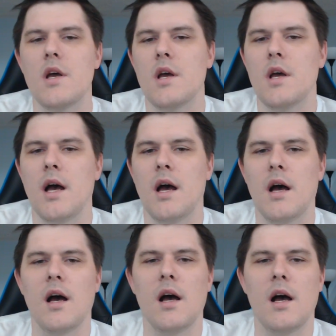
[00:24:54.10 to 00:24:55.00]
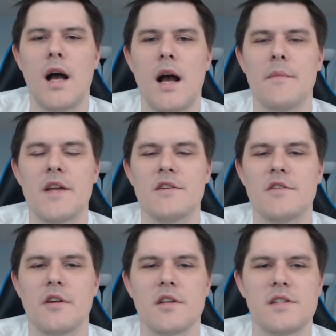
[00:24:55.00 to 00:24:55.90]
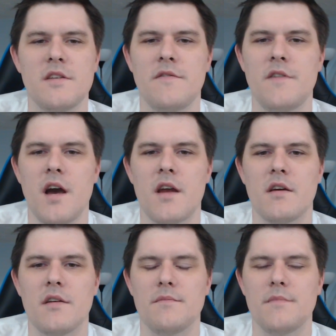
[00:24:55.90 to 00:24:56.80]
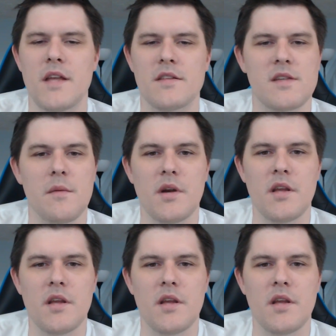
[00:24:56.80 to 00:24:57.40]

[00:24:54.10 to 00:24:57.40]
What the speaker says: I imagine you're going to see Fianna and somebody,